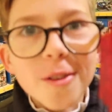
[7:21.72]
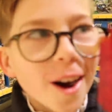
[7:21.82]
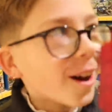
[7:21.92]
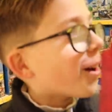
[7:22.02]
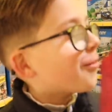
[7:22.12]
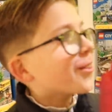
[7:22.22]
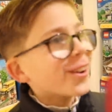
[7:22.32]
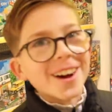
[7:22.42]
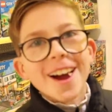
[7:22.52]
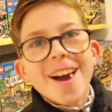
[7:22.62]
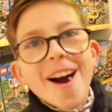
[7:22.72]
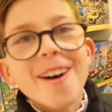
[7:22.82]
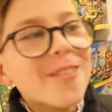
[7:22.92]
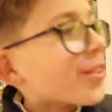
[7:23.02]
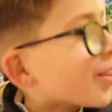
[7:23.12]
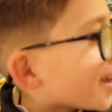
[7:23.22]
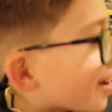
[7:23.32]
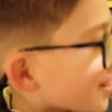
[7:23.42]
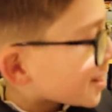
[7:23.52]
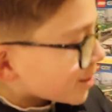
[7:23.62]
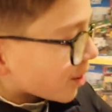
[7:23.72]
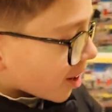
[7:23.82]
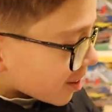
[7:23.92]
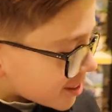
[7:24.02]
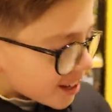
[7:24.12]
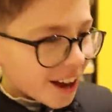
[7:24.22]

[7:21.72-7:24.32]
I I, forgot. I forgot how he use it. No, you're